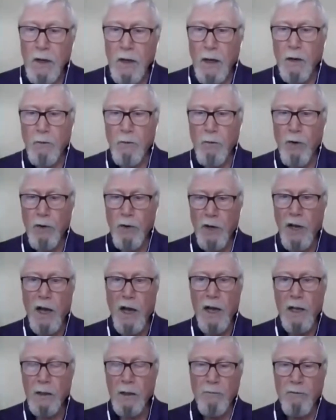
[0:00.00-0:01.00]
I wrote a
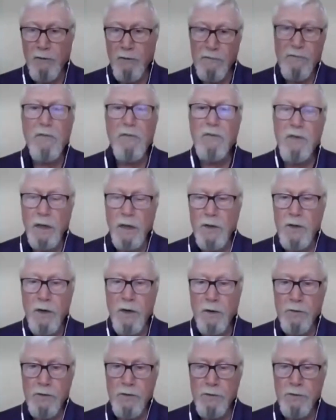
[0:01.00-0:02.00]
column for 15
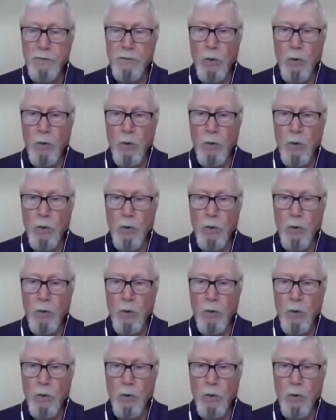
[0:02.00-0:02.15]
years